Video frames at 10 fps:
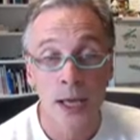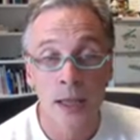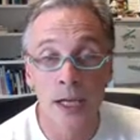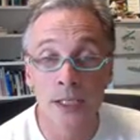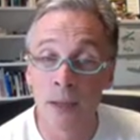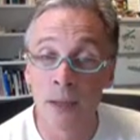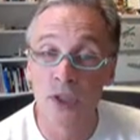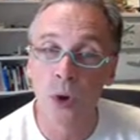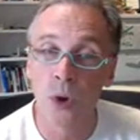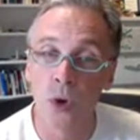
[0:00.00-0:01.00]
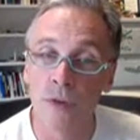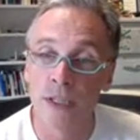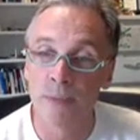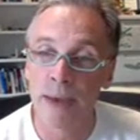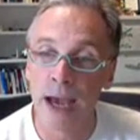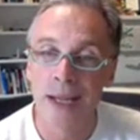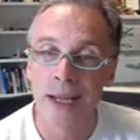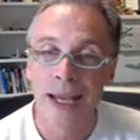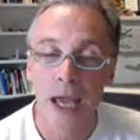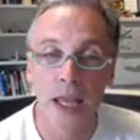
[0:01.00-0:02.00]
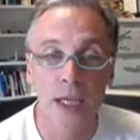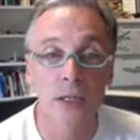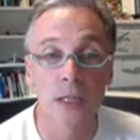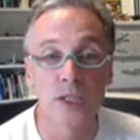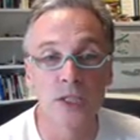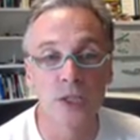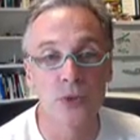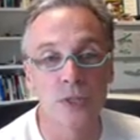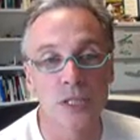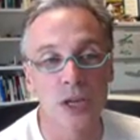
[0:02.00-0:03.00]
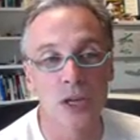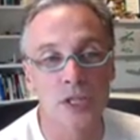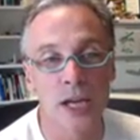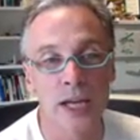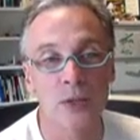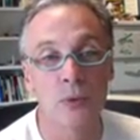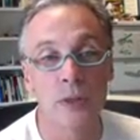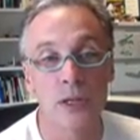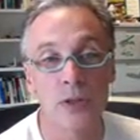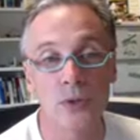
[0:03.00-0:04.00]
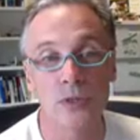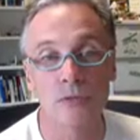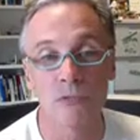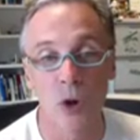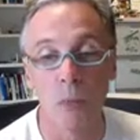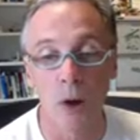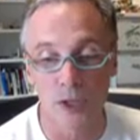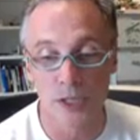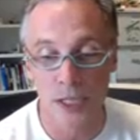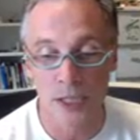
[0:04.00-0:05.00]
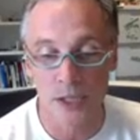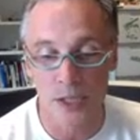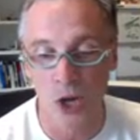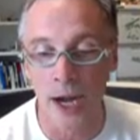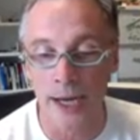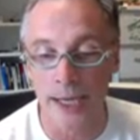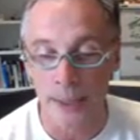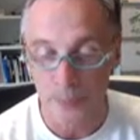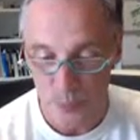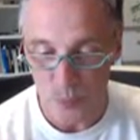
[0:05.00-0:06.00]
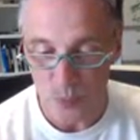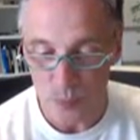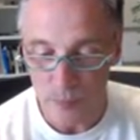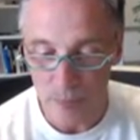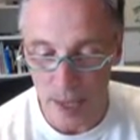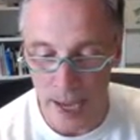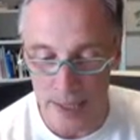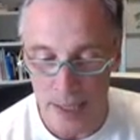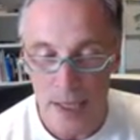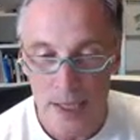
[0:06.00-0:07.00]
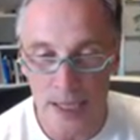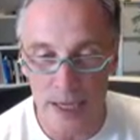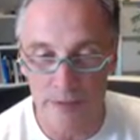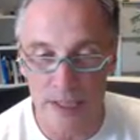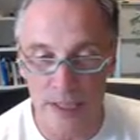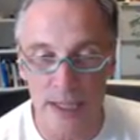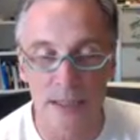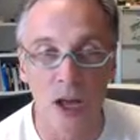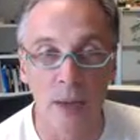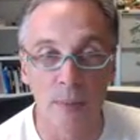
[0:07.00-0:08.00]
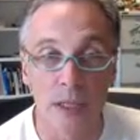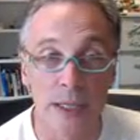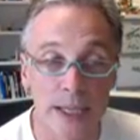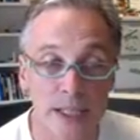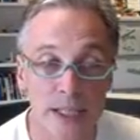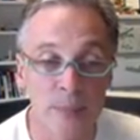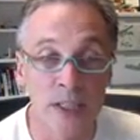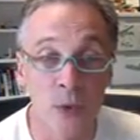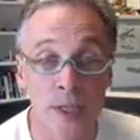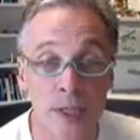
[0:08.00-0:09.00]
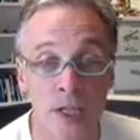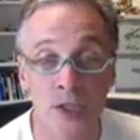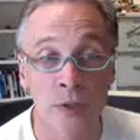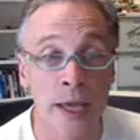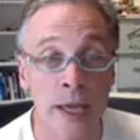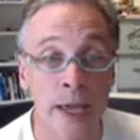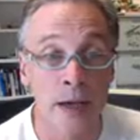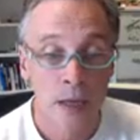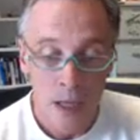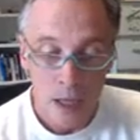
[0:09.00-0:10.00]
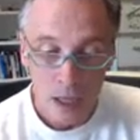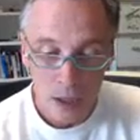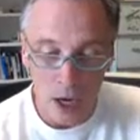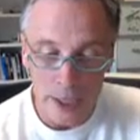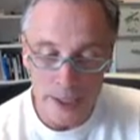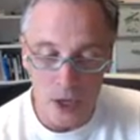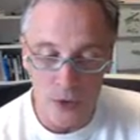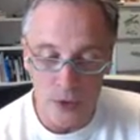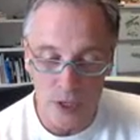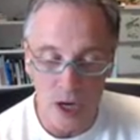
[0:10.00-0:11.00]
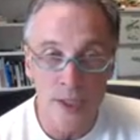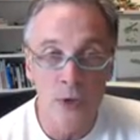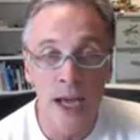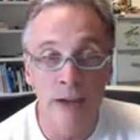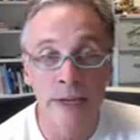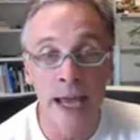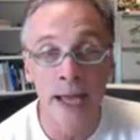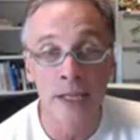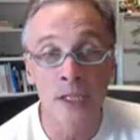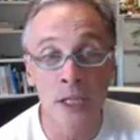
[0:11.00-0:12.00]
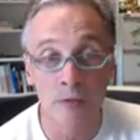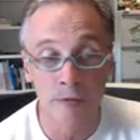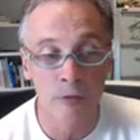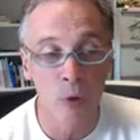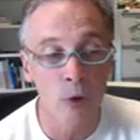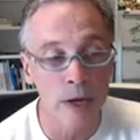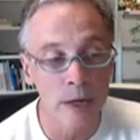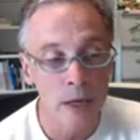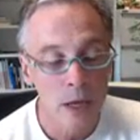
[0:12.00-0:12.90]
Lecture number 12 is about ethical issues associated with the use of robots in society, and safety and liability is something that we touch on there. But I don't have an answer for it.